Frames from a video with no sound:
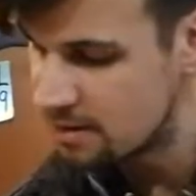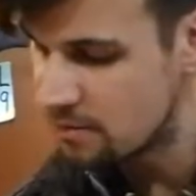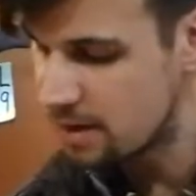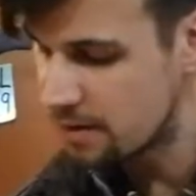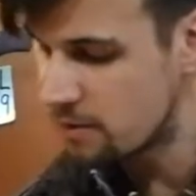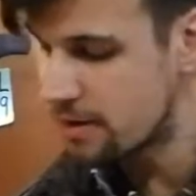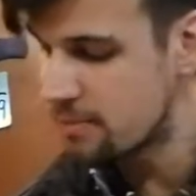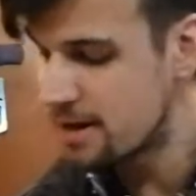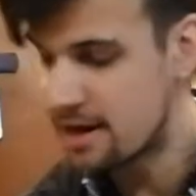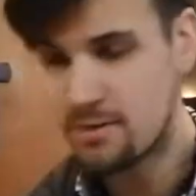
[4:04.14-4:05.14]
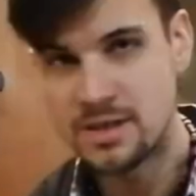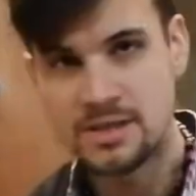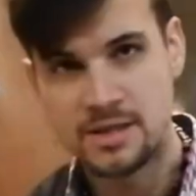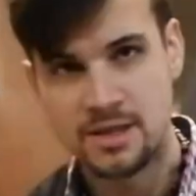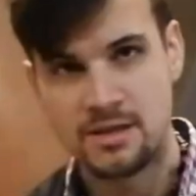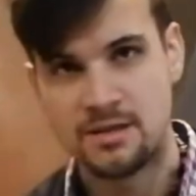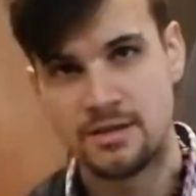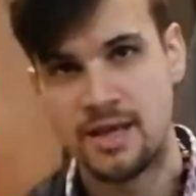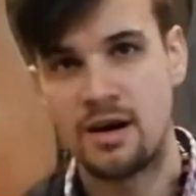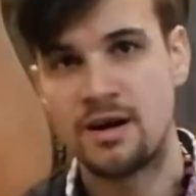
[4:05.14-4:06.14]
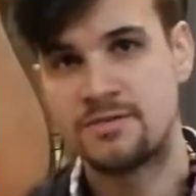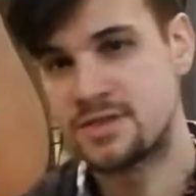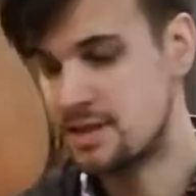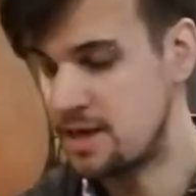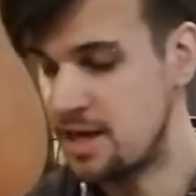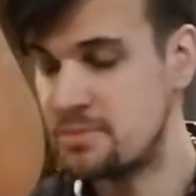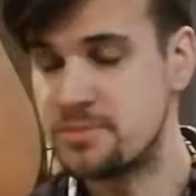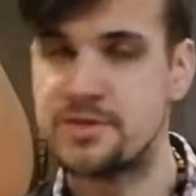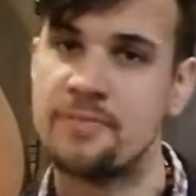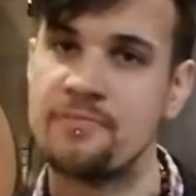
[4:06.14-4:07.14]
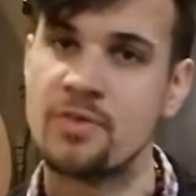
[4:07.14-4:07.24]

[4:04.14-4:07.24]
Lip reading: white one and black ones, the Ives and the Ebs,